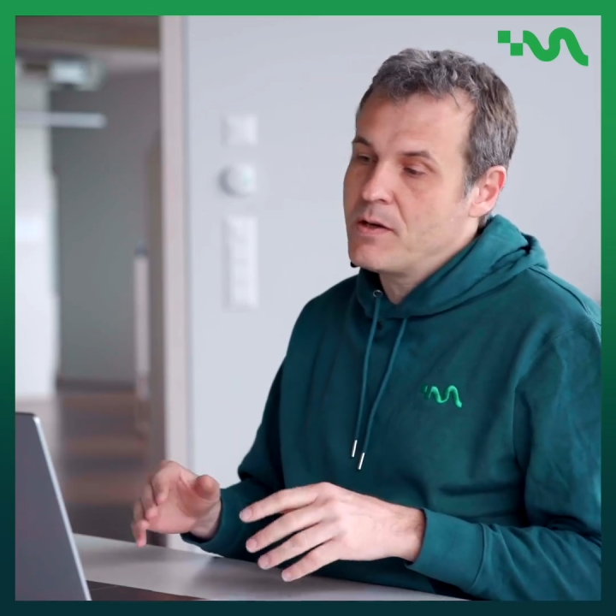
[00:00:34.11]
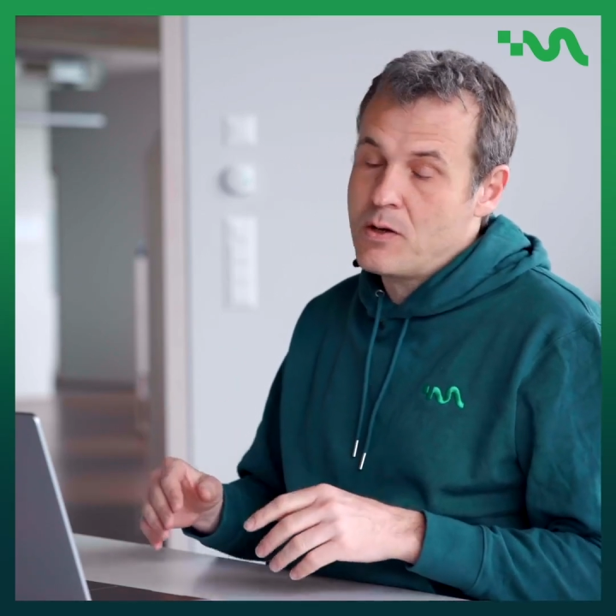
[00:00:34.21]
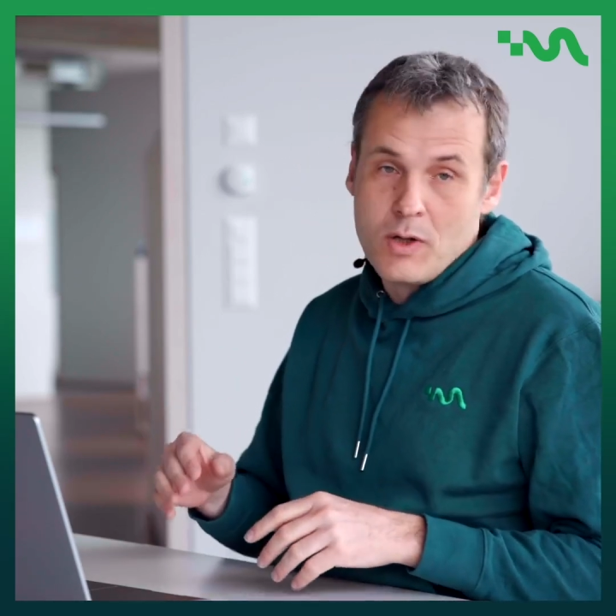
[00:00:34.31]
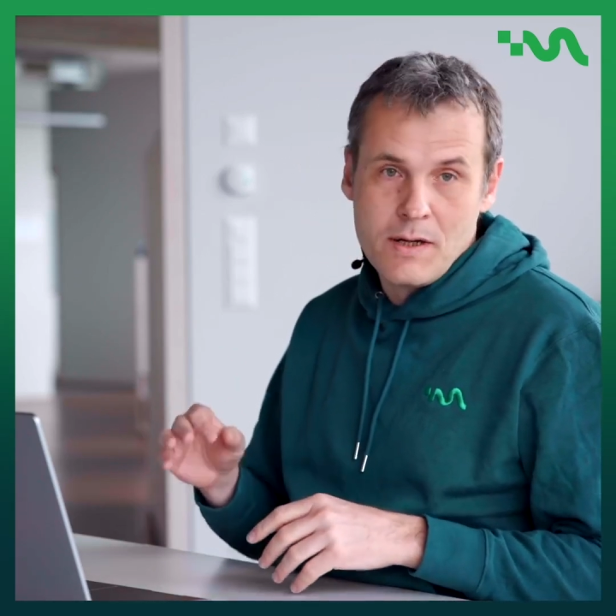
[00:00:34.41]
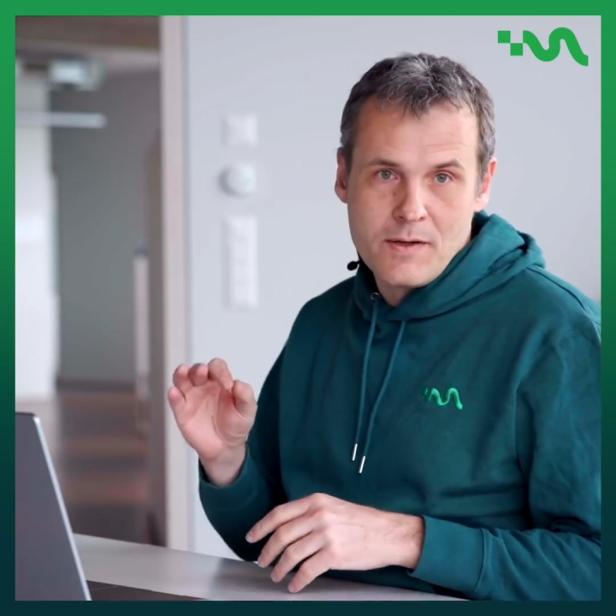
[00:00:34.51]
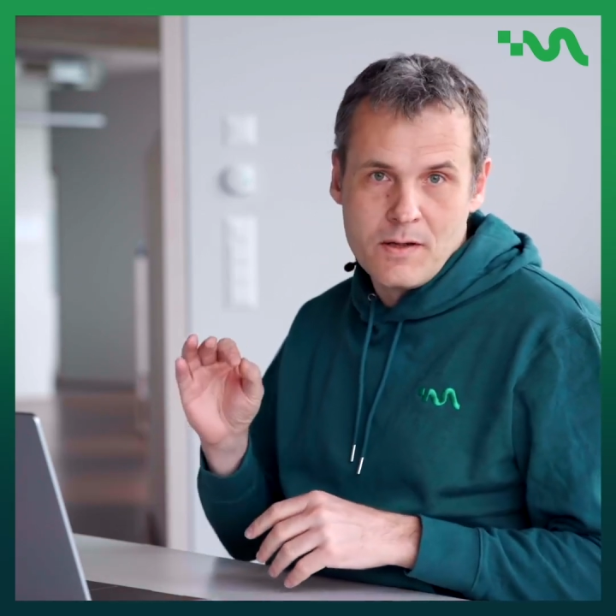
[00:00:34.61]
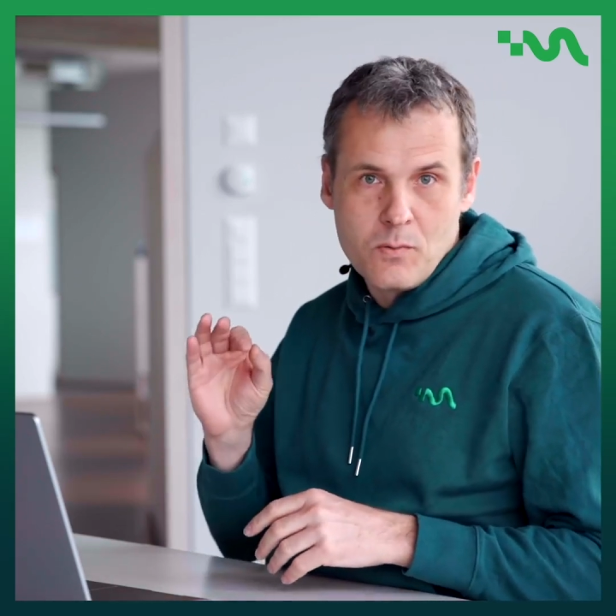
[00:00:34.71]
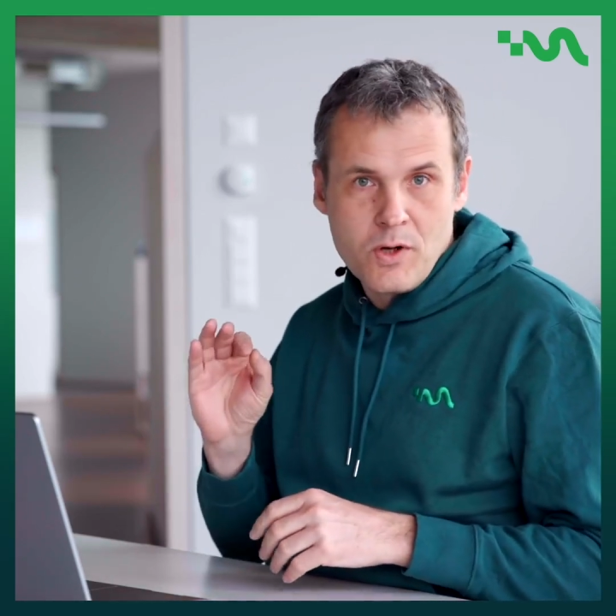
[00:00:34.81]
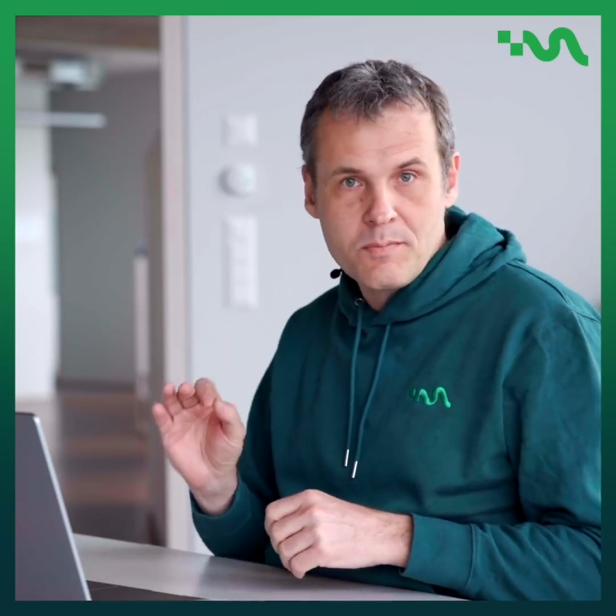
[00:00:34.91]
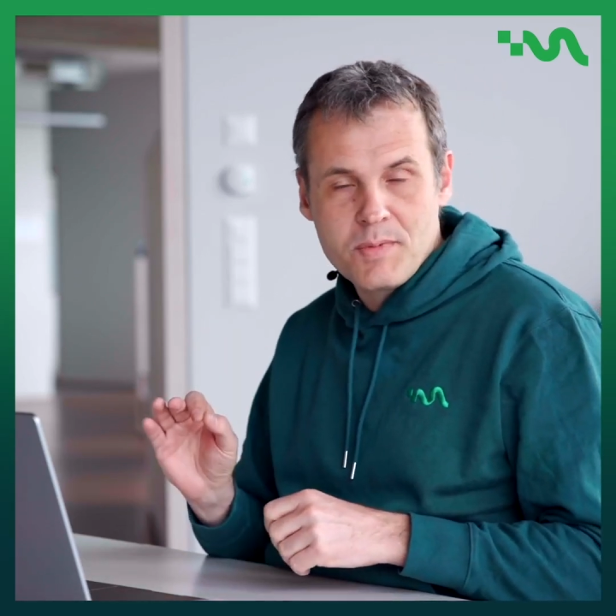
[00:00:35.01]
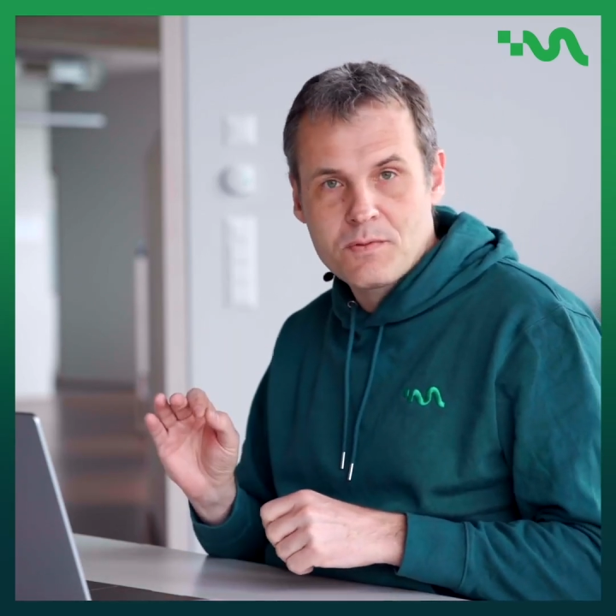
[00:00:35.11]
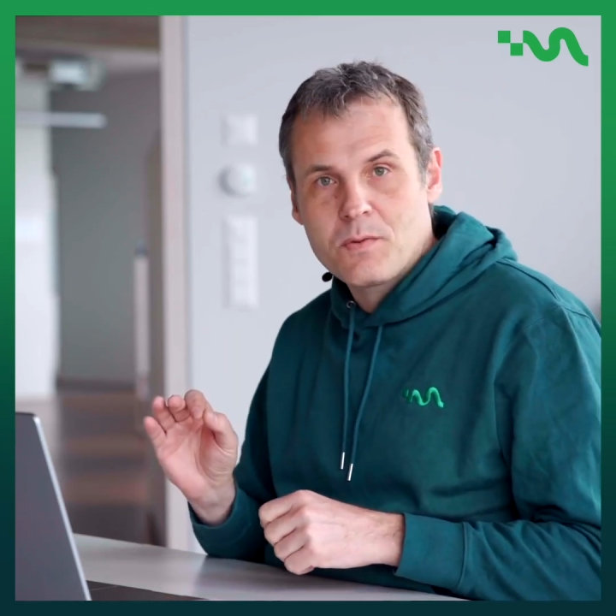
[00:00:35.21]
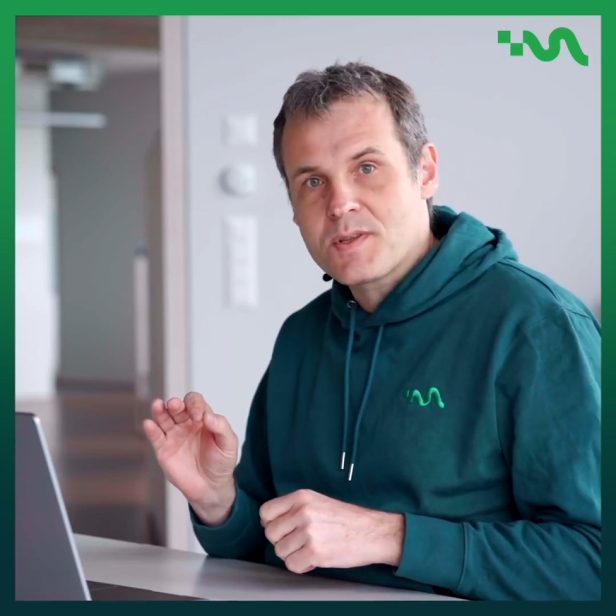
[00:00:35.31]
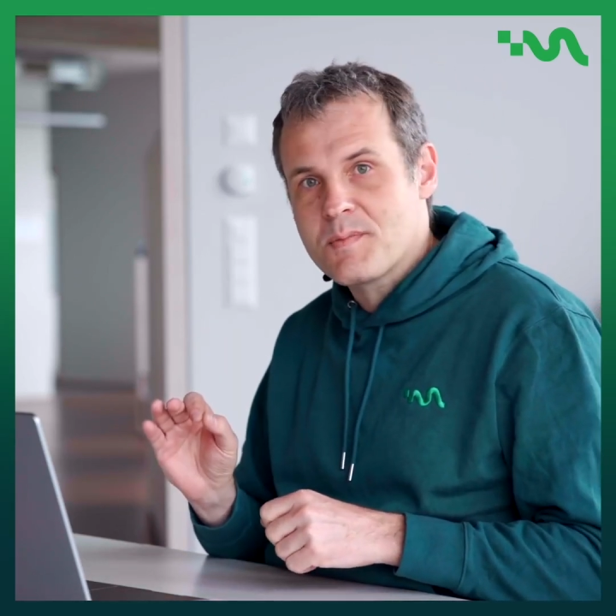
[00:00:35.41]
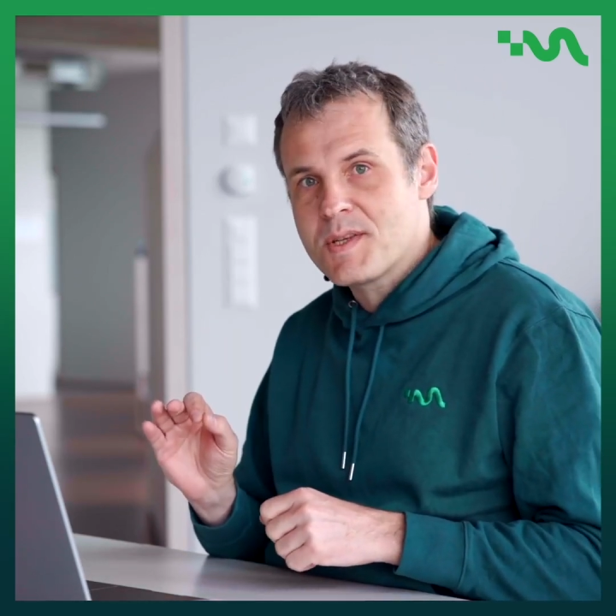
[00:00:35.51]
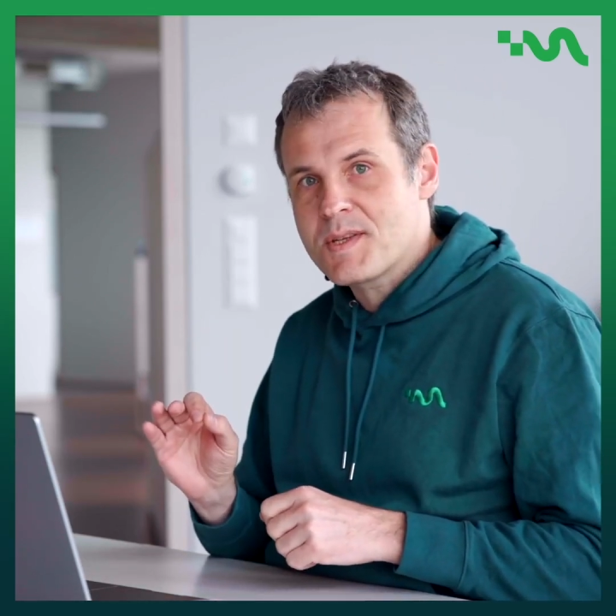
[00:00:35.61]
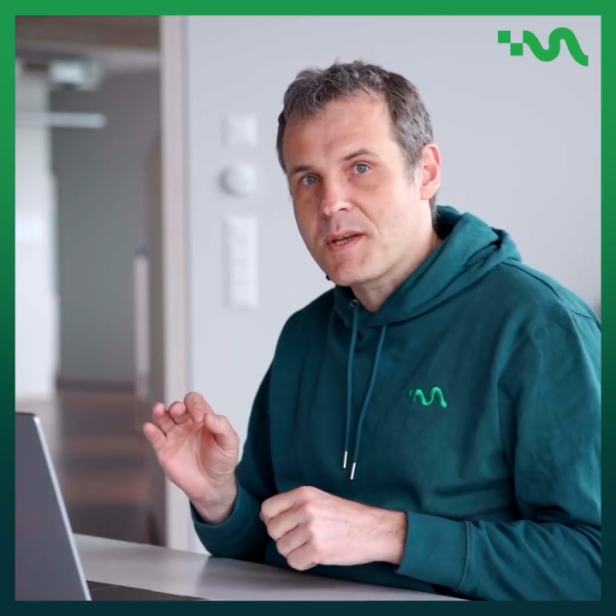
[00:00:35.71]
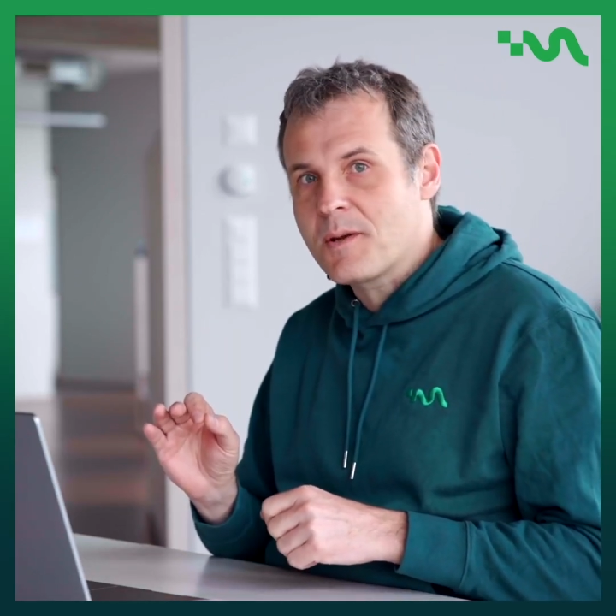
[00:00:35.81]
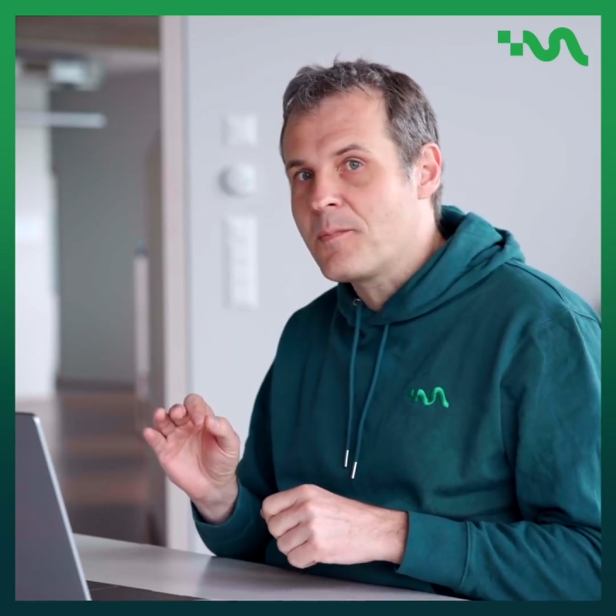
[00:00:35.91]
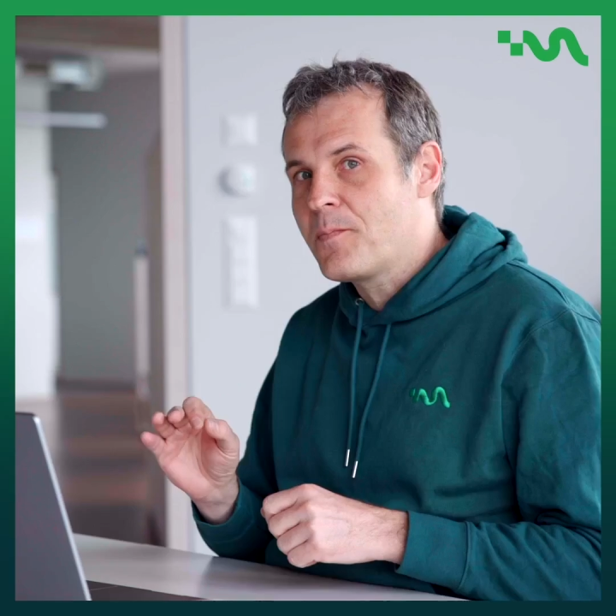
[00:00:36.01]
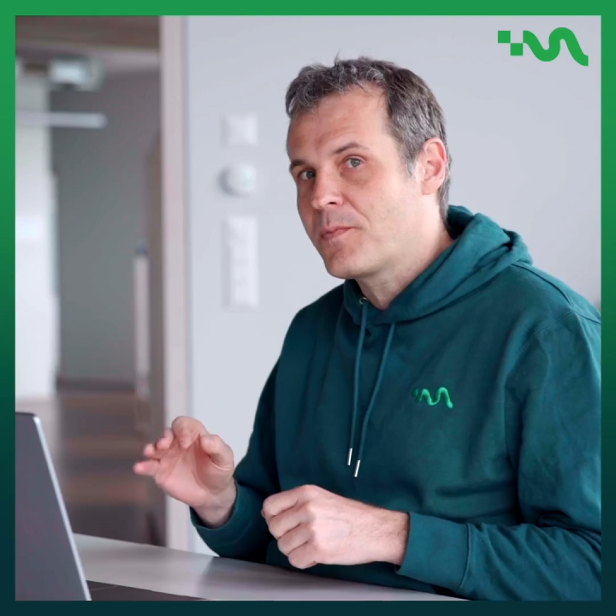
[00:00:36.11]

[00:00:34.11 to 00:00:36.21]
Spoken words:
However, one bit was missing.